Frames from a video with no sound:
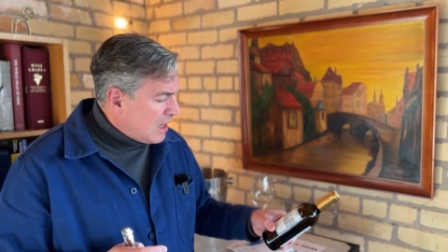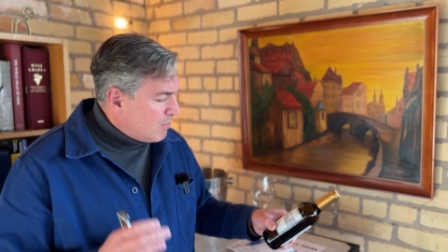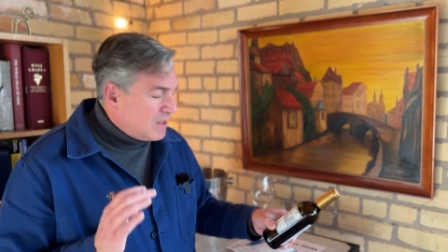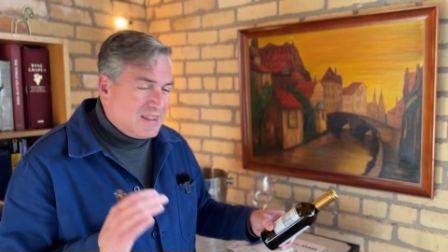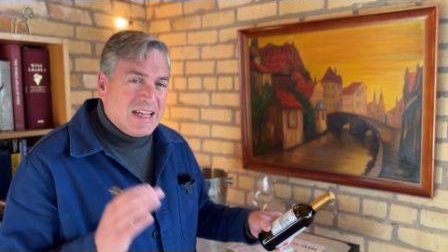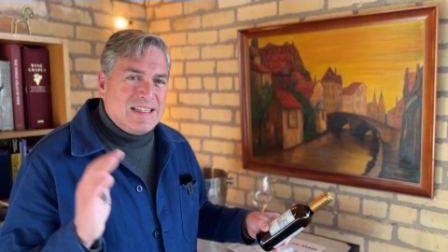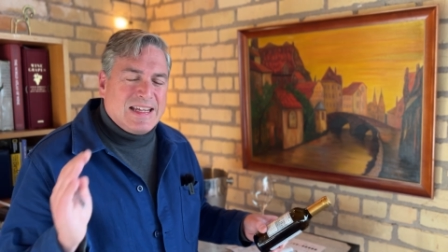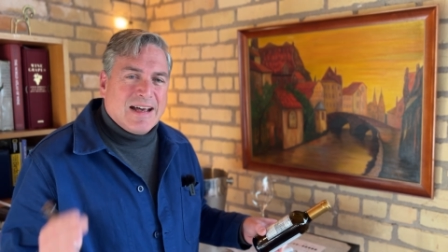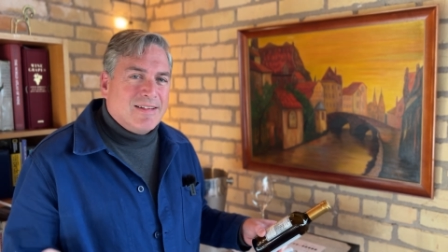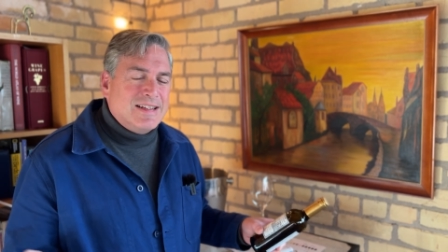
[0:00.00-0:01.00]
But they
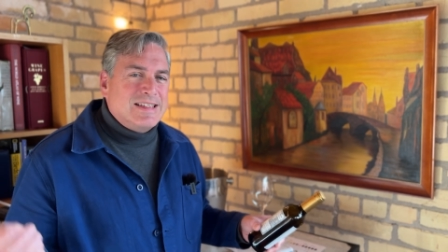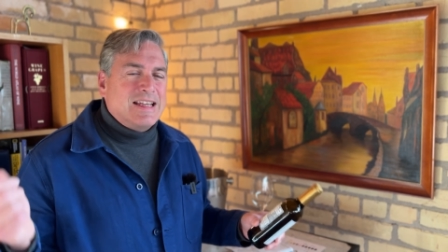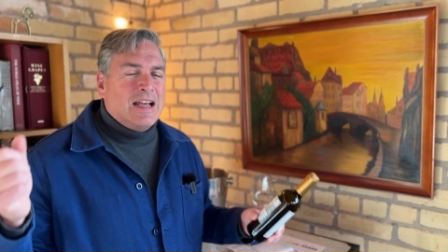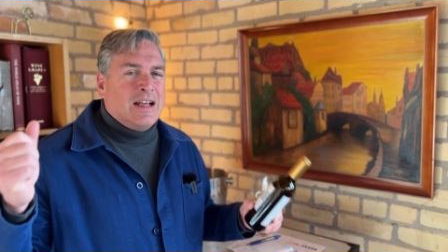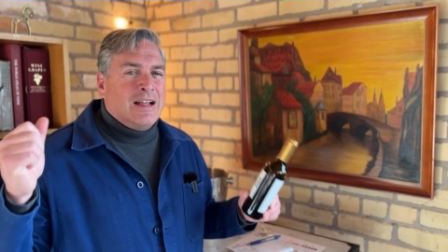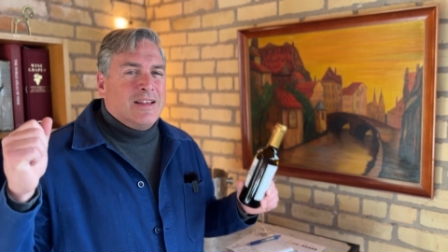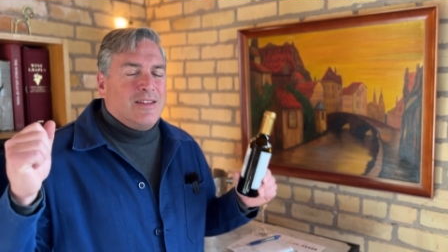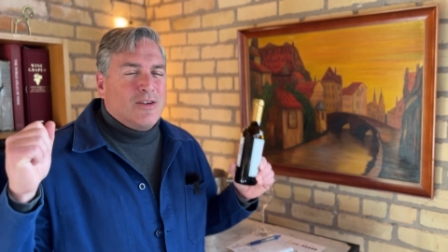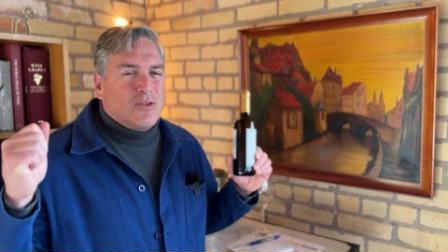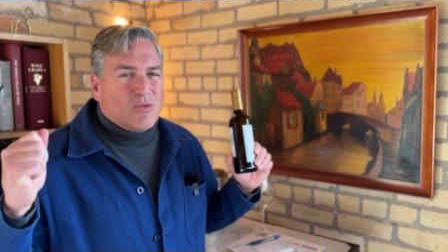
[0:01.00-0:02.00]
tell us
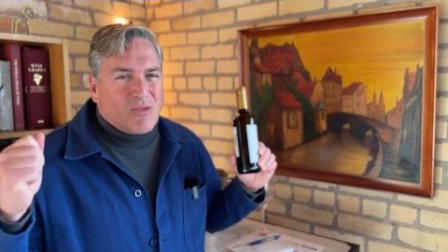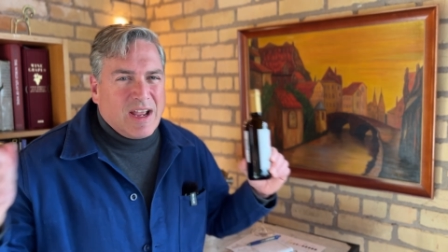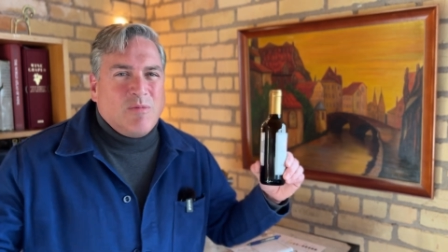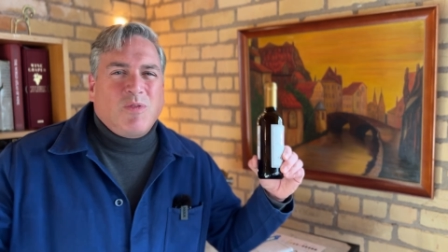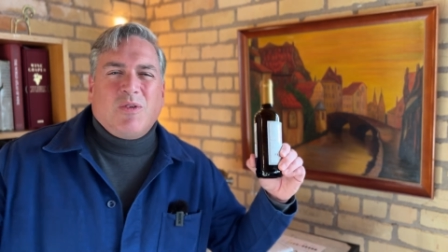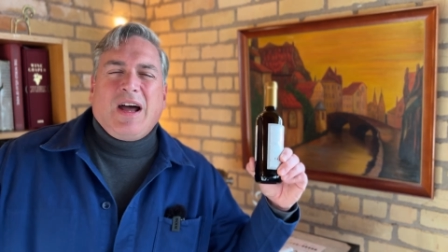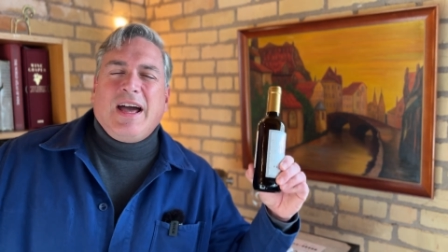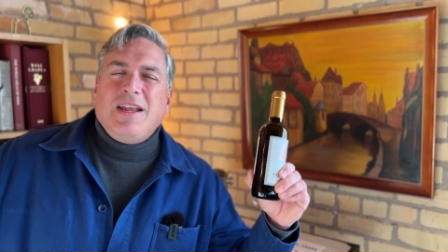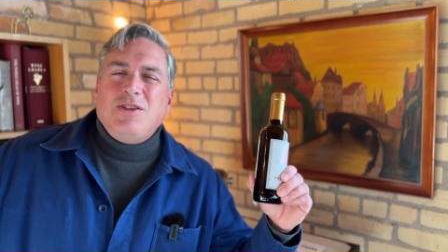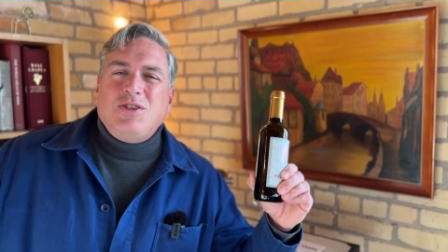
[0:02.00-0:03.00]
the grape
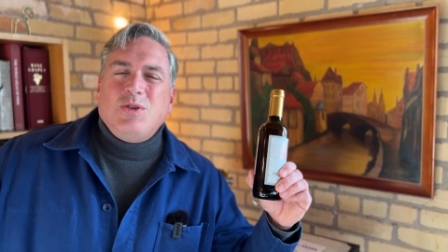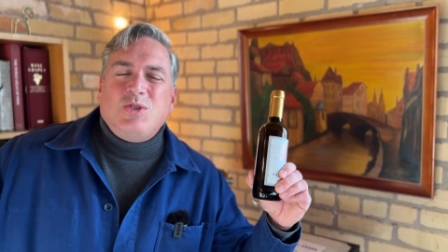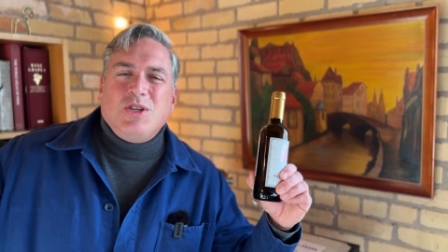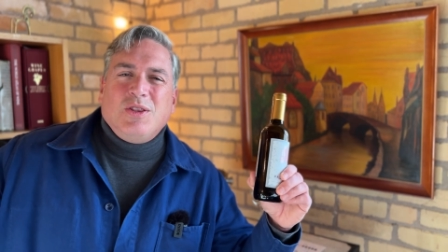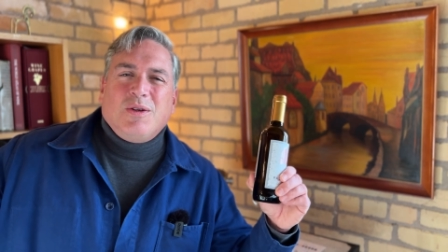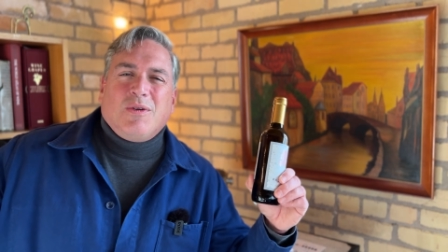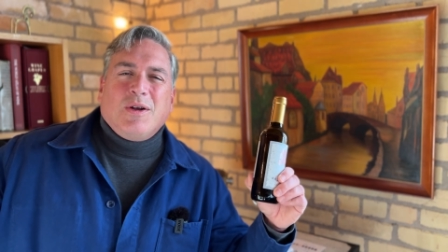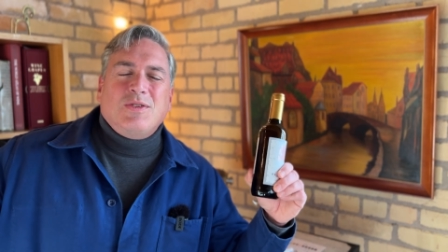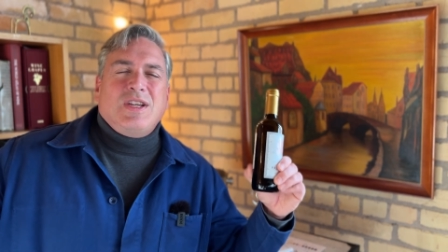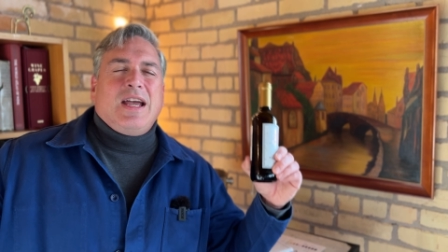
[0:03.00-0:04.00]
varieties used in the
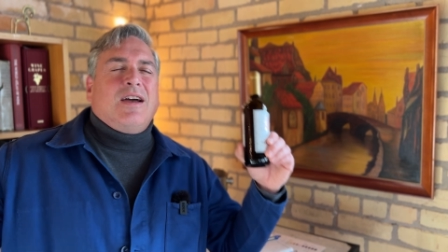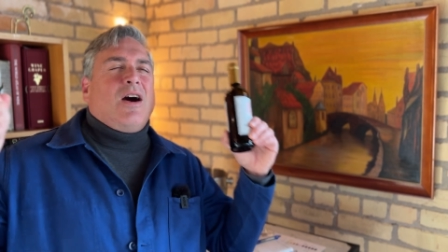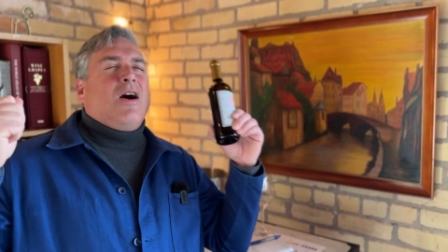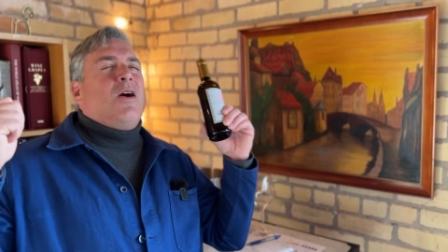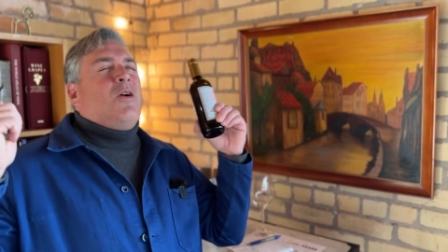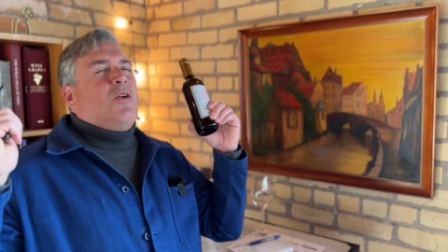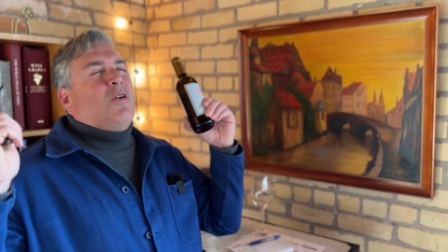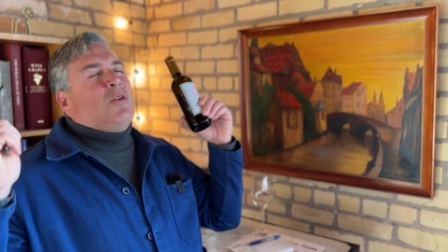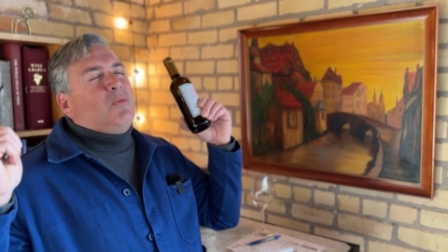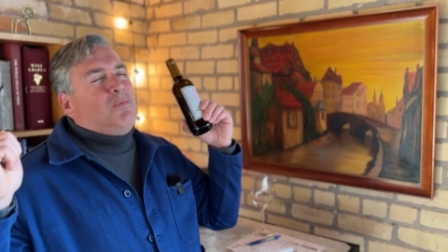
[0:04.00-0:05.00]
rosé.
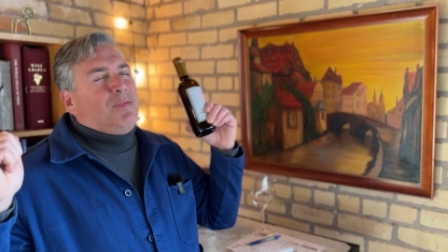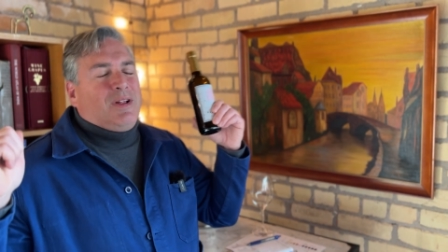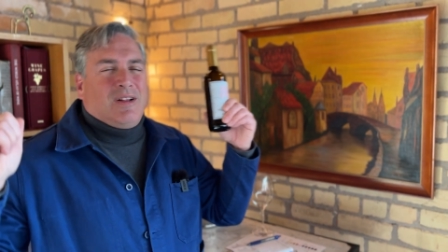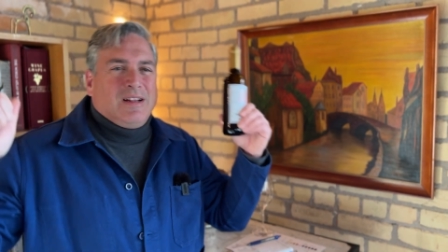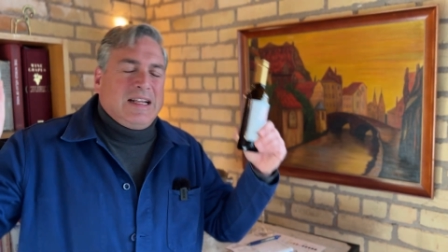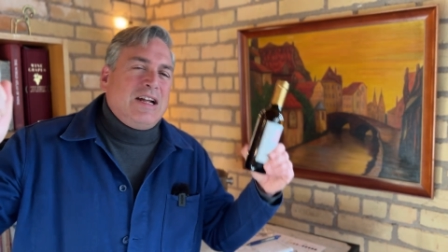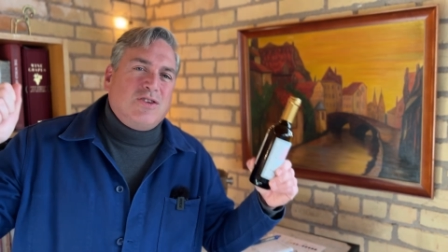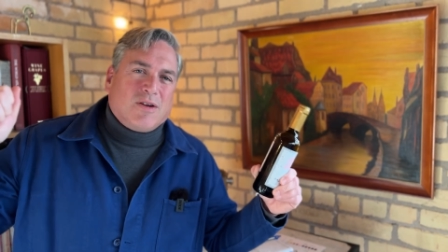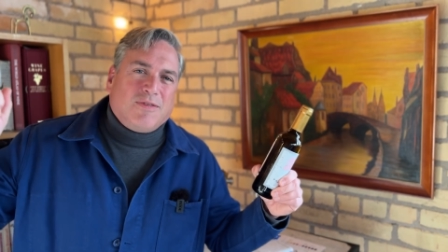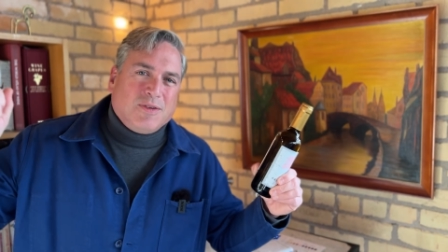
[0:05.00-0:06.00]
Oh,
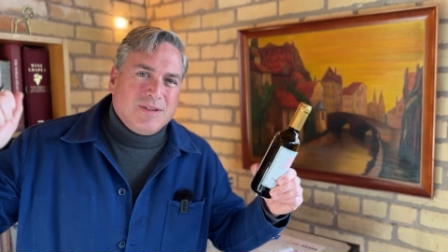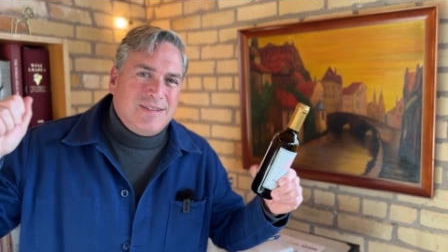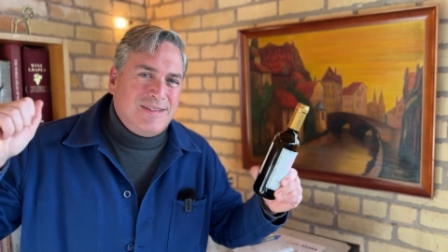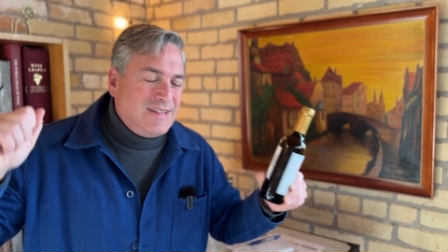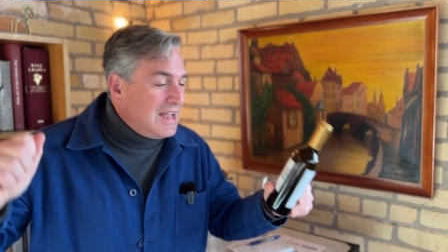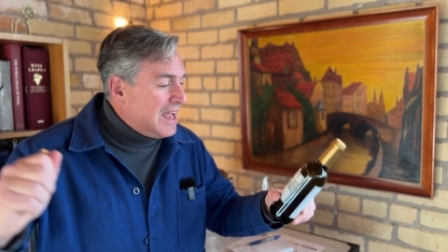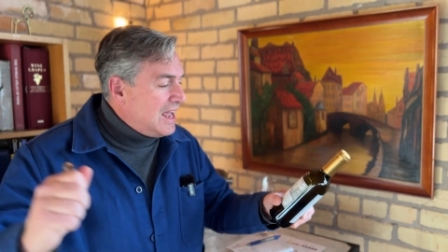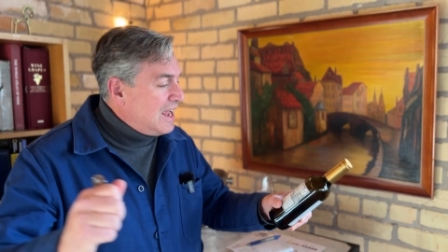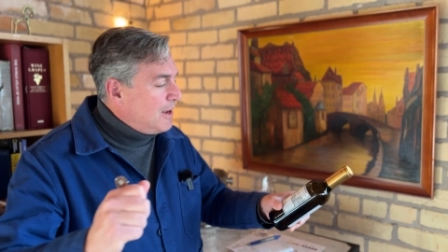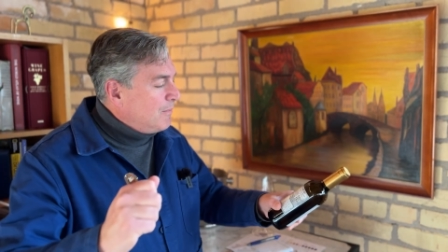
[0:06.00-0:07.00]
pleasureful
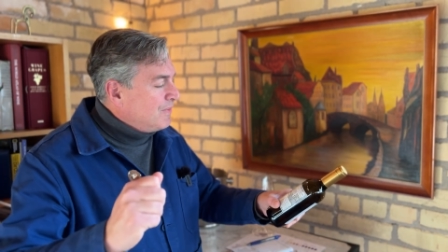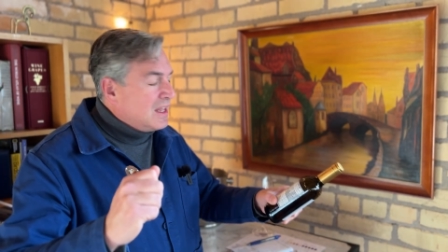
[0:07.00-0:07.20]
day.